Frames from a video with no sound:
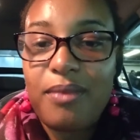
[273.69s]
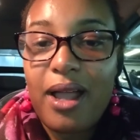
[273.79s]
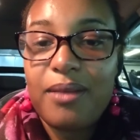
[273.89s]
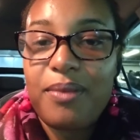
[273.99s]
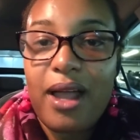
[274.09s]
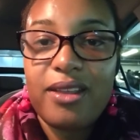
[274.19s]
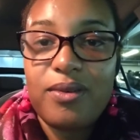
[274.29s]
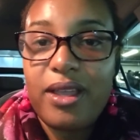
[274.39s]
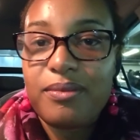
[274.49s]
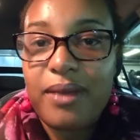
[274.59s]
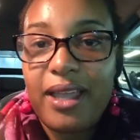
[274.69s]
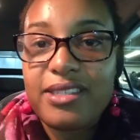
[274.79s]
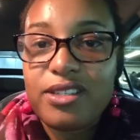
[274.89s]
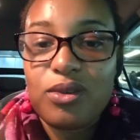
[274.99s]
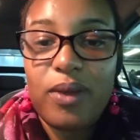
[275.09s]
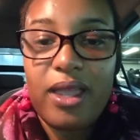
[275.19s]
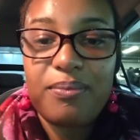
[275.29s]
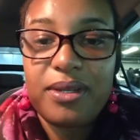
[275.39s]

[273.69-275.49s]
my body weight and my ideal weight,